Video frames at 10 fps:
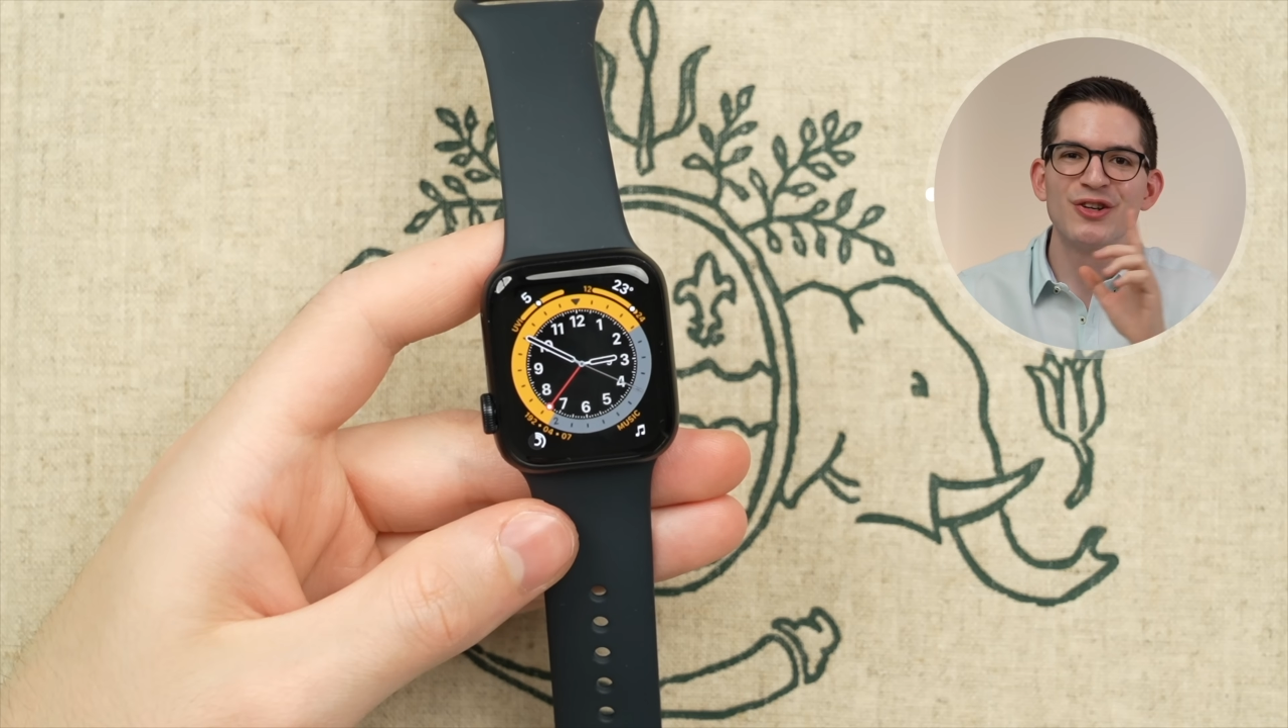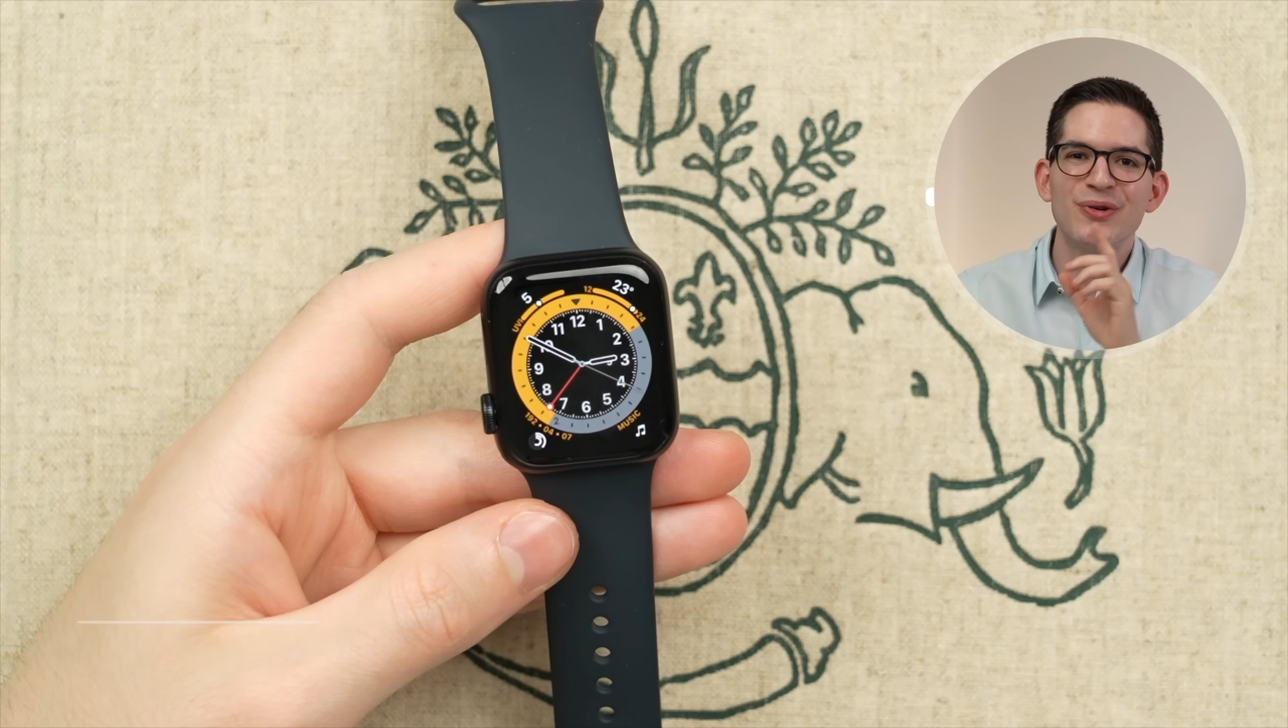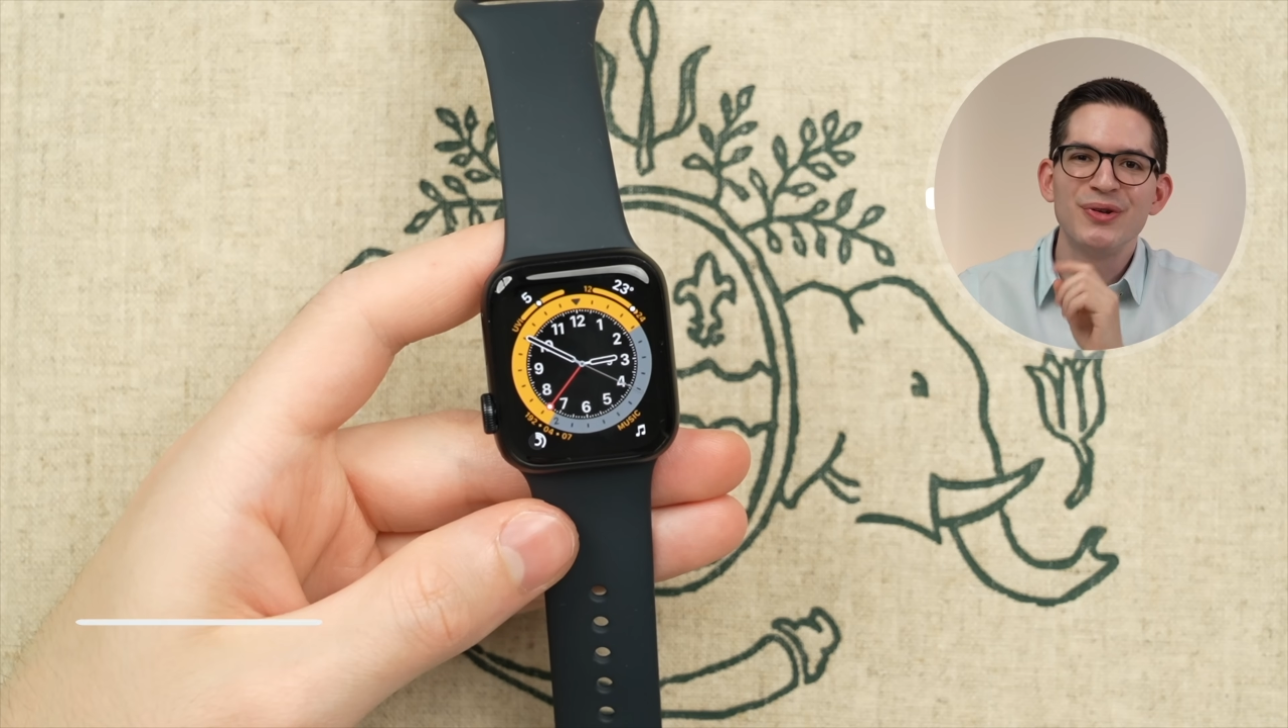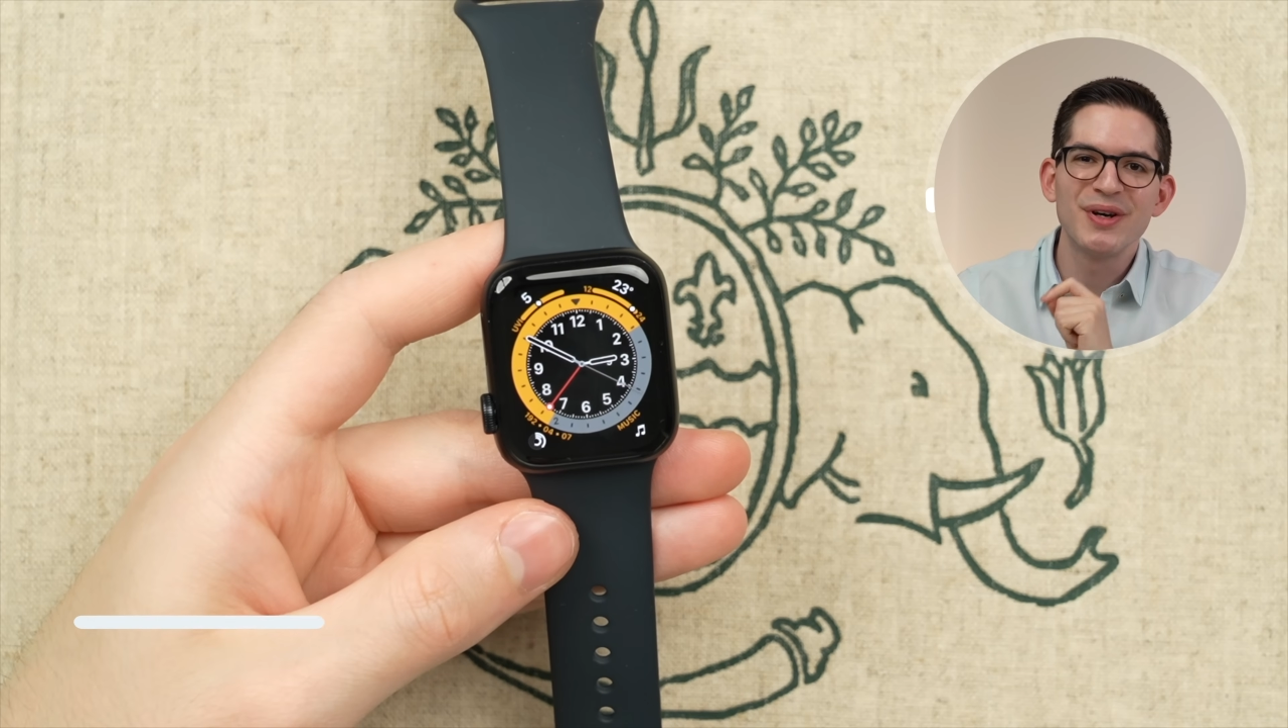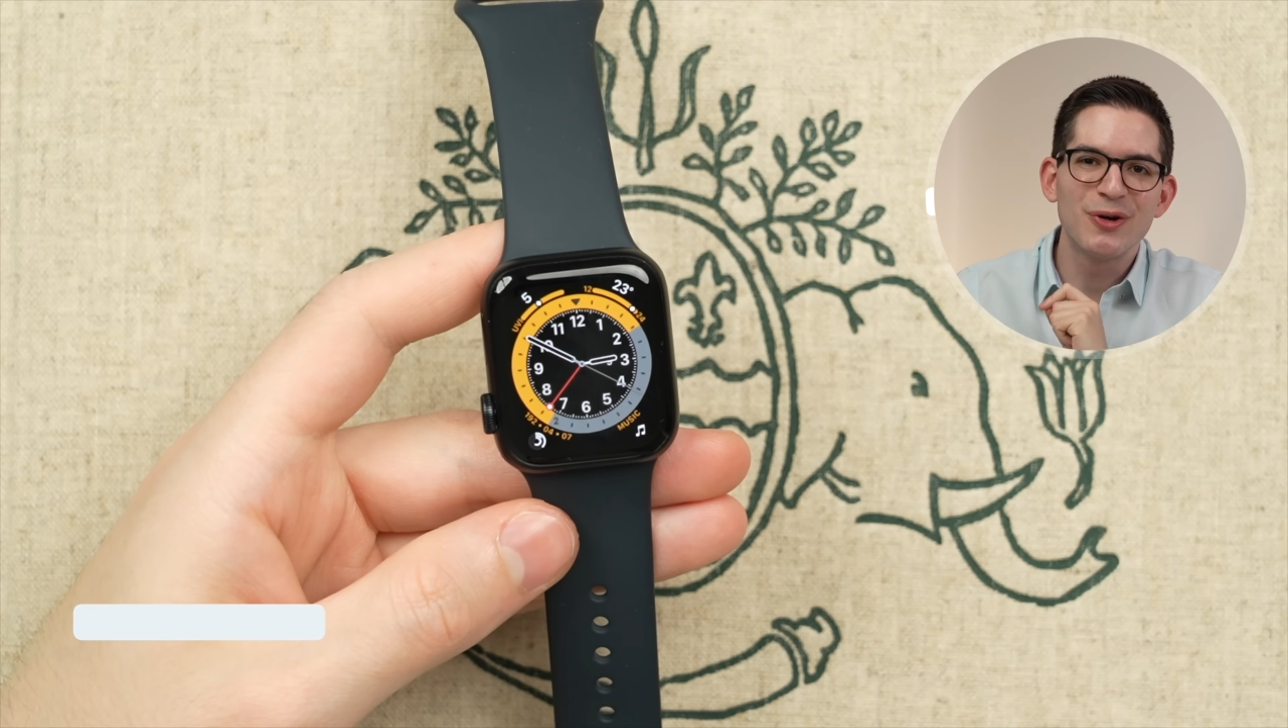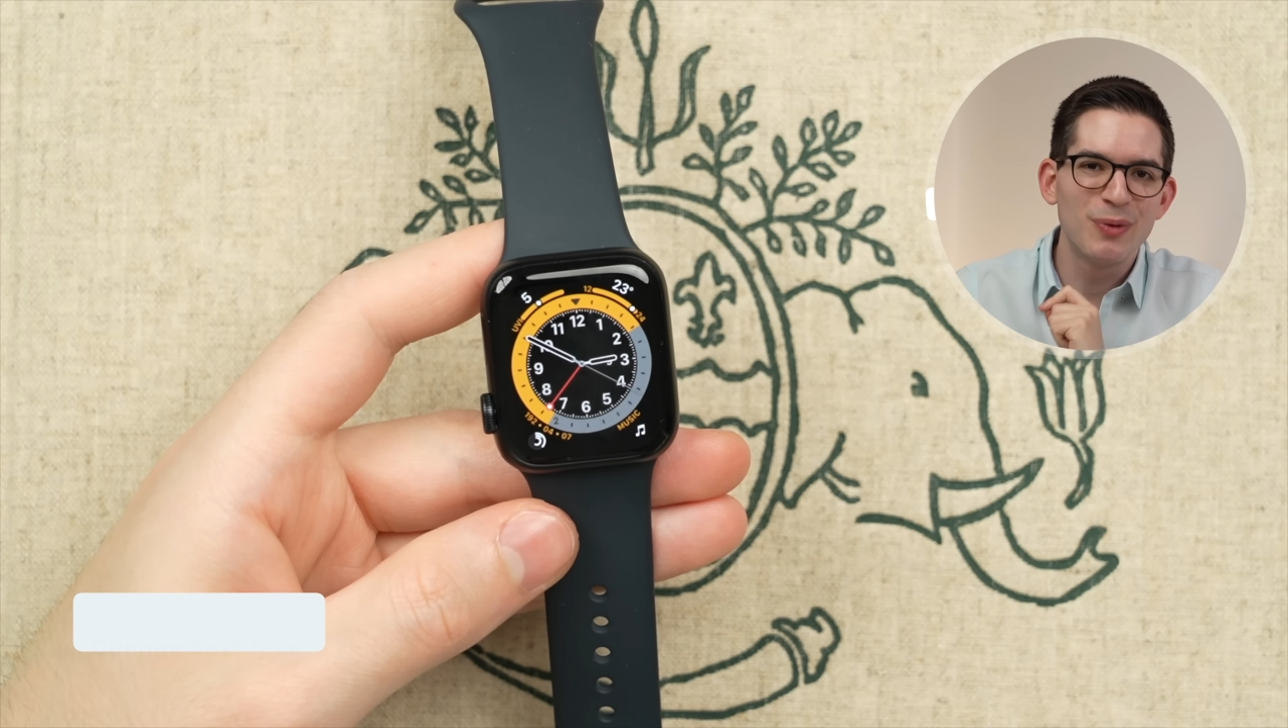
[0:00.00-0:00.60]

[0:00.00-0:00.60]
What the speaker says: know you can